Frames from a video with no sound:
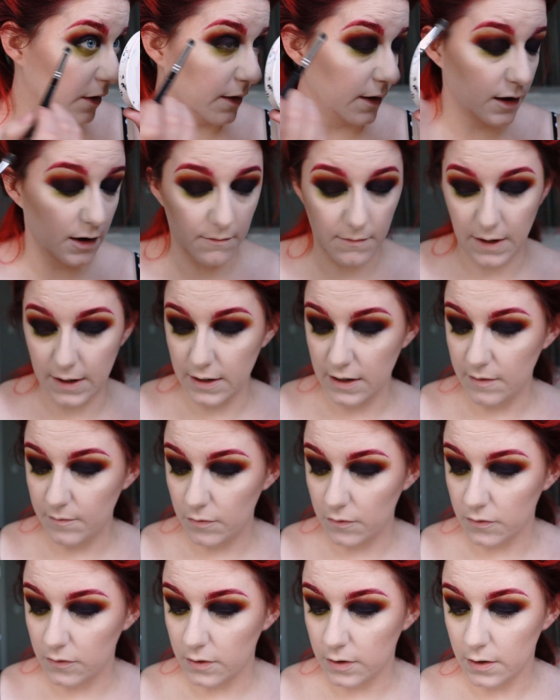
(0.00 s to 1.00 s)
in my
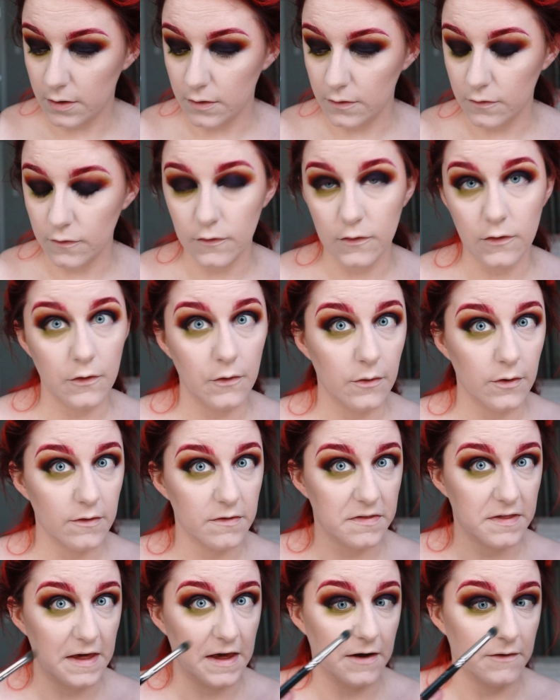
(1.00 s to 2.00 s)
neighborhood 2 doors
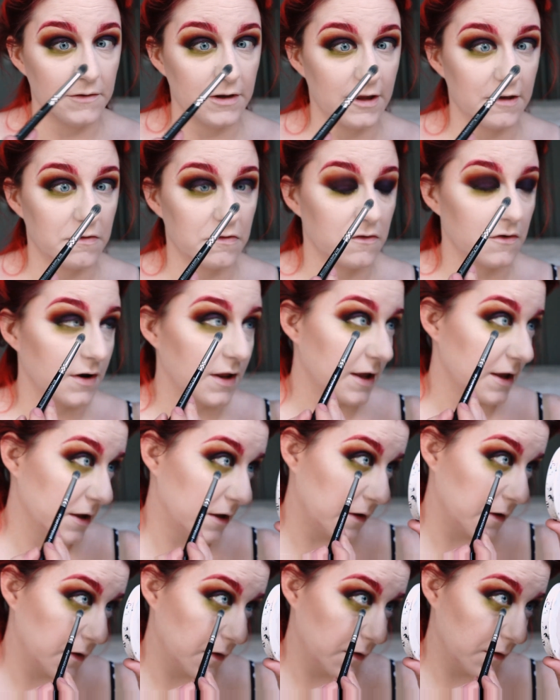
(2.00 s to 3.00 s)
down
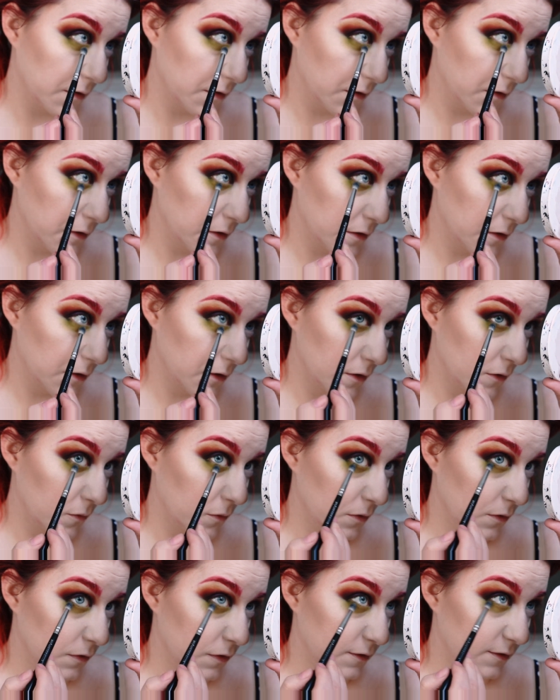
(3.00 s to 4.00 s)
yesterday,
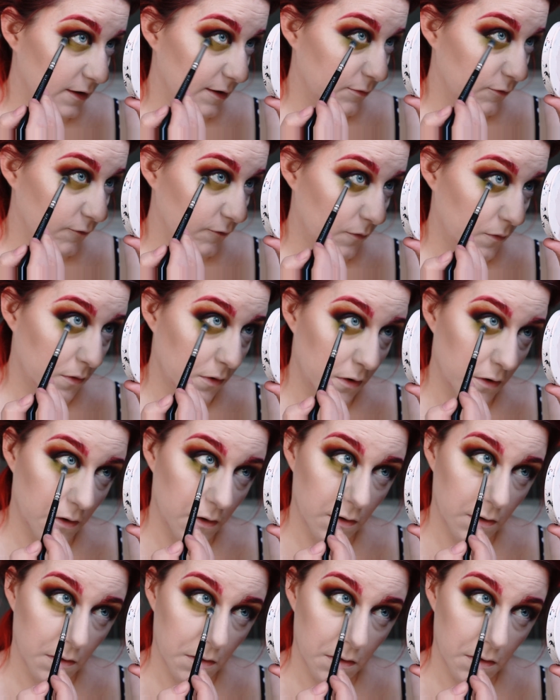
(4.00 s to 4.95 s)
or the day before,